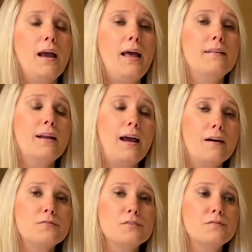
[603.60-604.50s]
And then
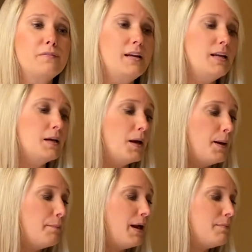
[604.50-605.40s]
after feeding,
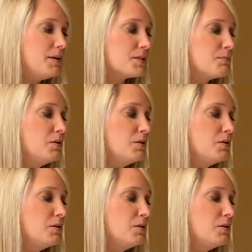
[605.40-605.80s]
baby is